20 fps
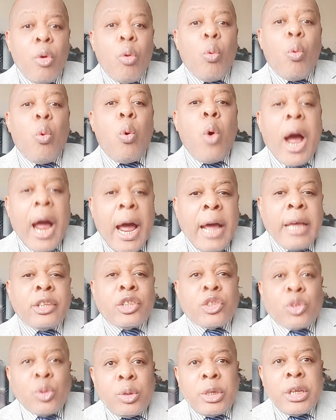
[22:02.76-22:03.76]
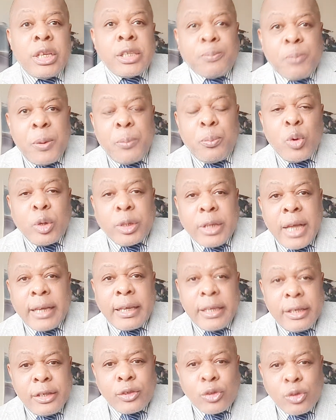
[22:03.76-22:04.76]
why should these people
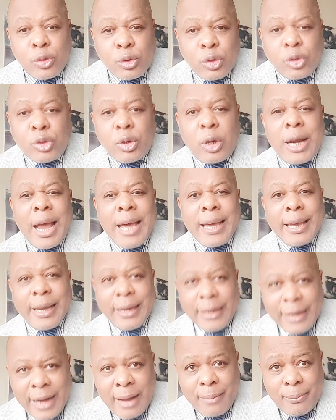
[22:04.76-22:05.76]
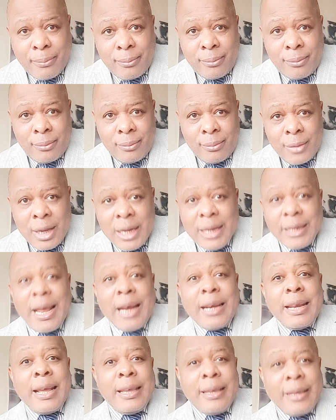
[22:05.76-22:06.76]
take institutions like ENAM
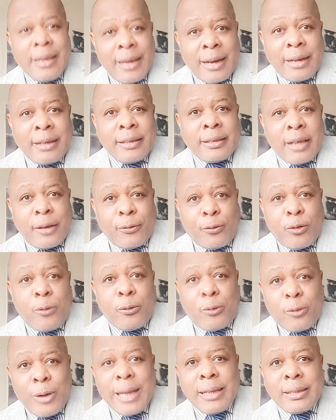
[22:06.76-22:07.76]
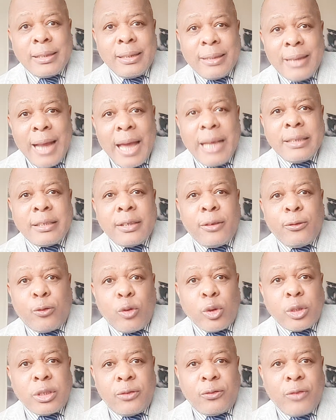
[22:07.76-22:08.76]
that they inherited from France in
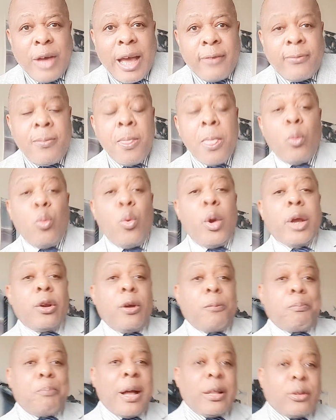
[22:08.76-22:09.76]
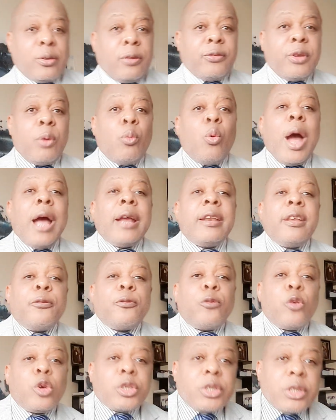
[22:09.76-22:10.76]
1945? We're not part of them. Why are they
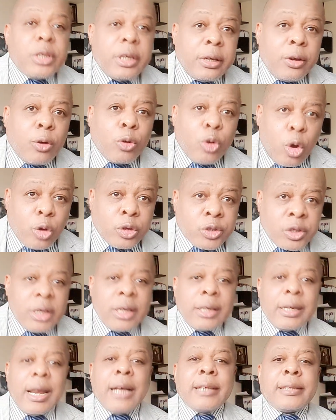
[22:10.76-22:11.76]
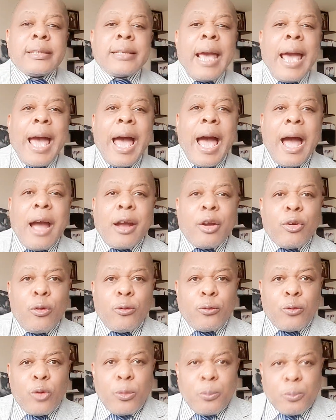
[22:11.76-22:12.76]
forcing it on us? That's the
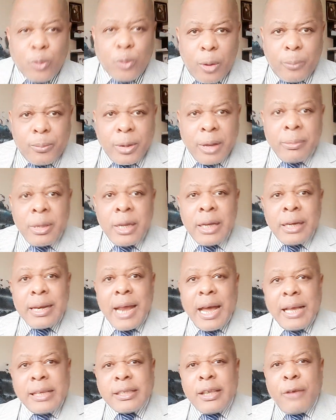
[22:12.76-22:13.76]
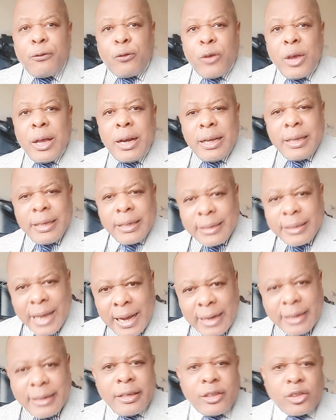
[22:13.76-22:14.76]
Anglophone problem. That's the failed
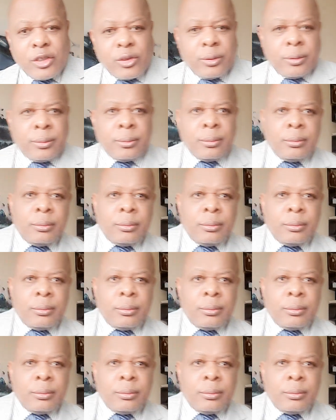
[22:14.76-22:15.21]
integration.